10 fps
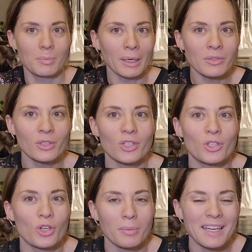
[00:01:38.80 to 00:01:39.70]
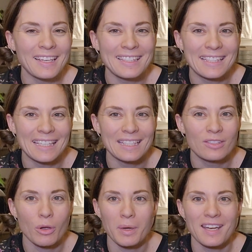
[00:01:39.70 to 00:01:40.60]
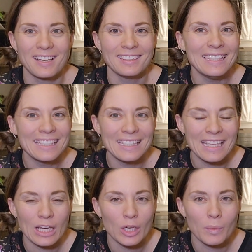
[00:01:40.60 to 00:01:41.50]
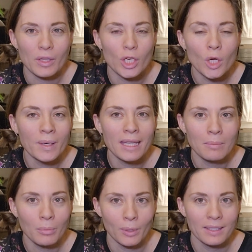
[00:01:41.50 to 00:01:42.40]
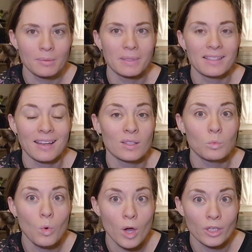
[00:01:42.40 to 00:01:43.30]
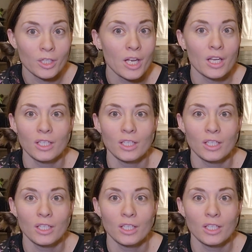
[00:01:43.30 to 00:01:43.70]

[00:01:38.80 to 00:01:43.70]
sprouts are just germinated seeds grown in a clean container with no inputs besides water.